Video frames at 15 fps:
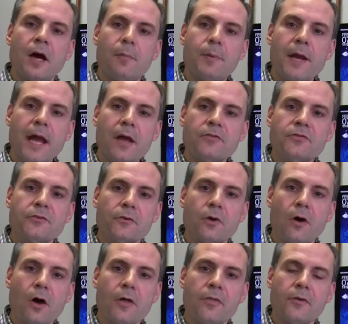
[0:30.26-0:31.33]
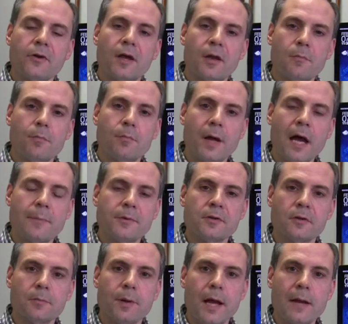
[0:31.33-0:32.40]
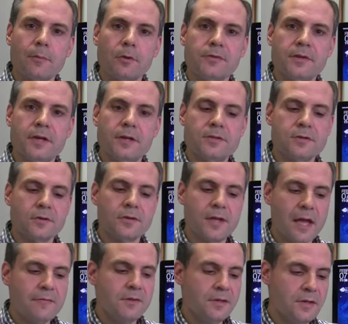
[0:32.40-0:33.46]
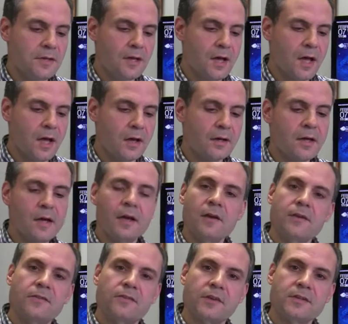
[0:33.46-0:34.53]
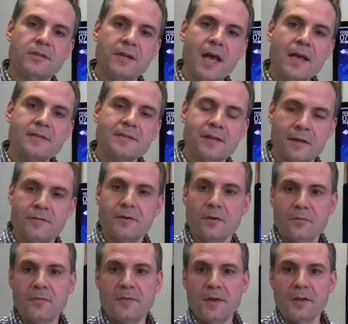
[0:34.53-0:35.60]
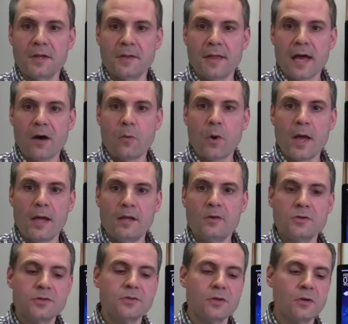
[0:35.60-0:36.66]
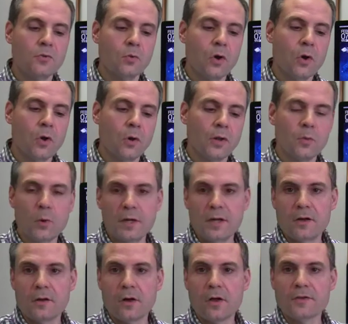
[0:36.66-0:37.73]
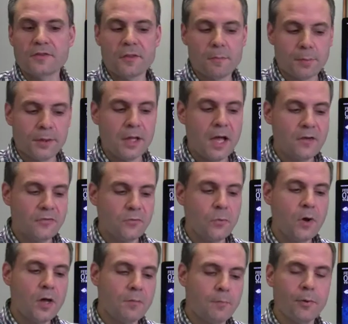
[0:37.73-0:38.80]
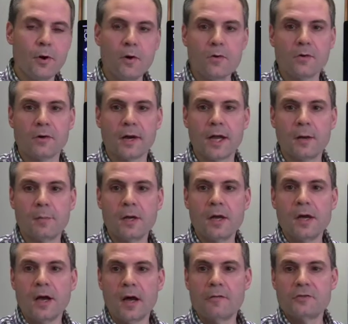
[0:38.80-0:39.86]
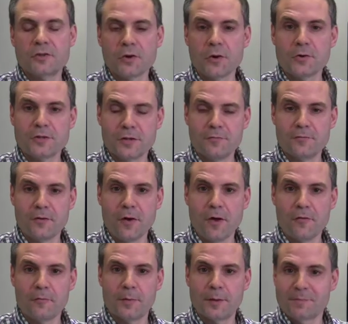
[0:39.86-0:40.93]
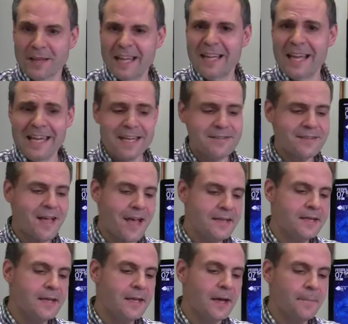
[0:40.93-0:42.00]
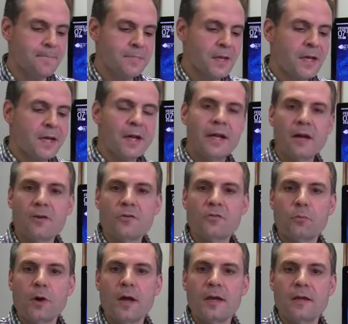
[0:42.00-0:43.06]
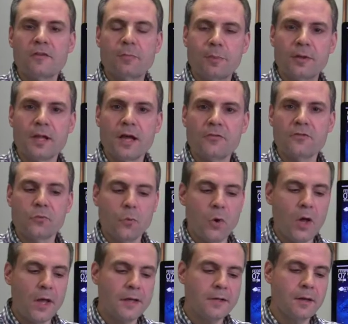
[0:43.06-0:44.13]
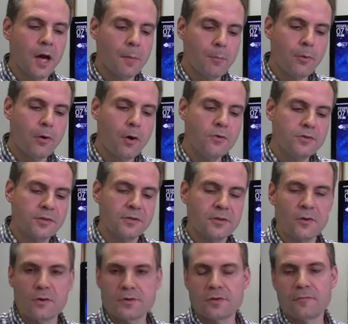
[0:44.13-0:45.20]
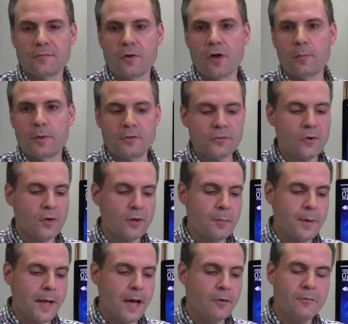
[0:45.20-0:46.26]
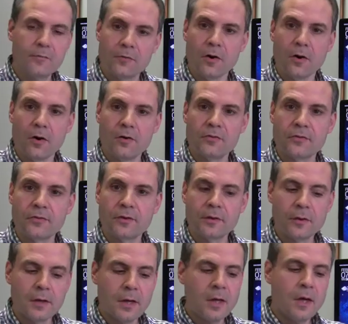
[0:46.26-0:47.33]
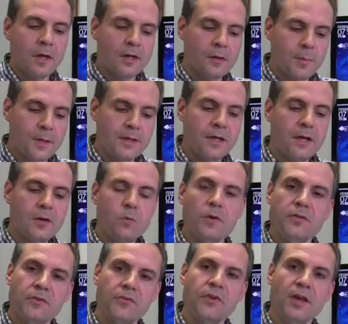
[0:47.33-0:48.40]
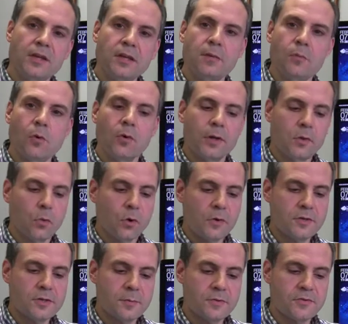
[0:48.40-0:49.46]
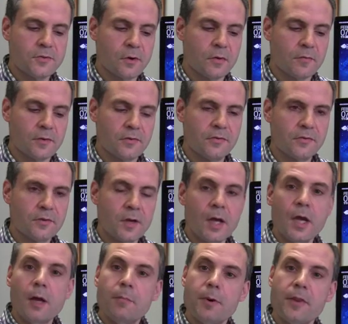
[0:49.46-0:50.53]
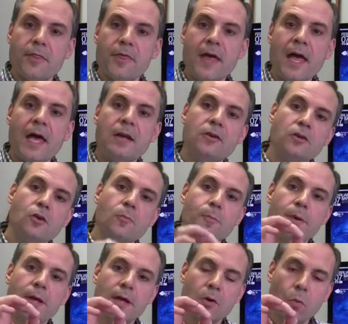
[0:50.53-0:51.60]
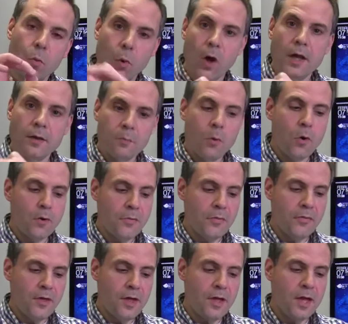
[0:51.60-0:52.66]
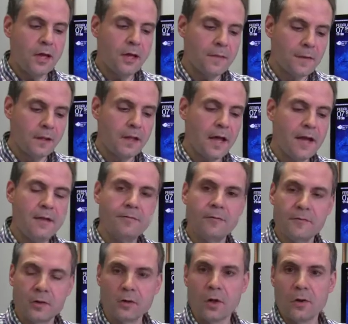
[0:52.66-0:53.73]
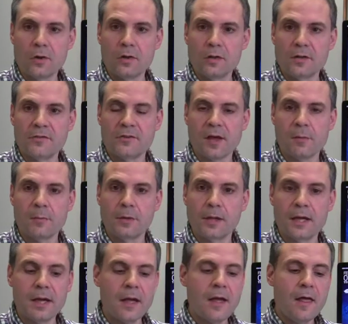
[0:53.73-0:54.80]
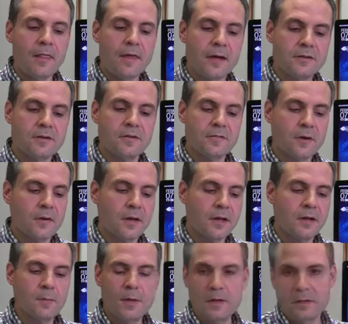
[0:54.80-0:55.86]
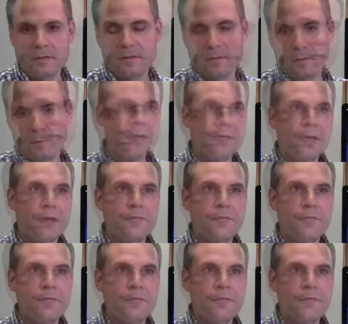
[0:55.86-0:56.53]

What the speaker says: Pastor, author, and popular Bible teacher Kevin DeYoung suggests that if you're feeling that way, you should enroll in what he calls the +1 program of church involvement. I like his idea. Here's what his +1 approach to church involvement is all about. First, you begin with Sunday morning worship service, but then you pick one more thing in the life of your local assembly that you're very committed to.